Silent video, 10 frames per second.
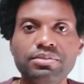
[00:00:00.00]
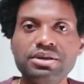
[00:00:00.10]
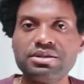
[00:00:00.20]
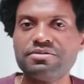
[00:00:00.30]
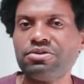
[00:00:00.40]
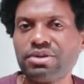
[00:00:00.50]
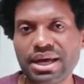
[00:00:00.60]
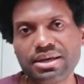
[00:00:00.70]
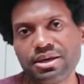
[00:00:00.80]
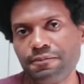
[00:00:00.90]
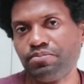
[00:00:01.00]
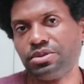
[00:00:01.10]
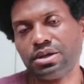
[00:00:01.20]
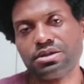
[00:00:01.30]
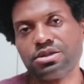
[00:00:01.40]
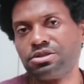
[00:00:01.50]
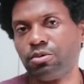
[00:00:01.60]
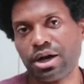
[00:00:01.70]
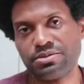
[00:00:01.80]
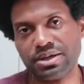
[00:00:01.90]
Because if you don't like it, then just
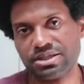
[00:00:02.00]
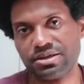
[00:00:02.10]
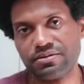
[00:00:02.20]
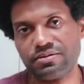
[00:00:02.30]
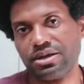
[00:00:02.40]
don't watch my stuff.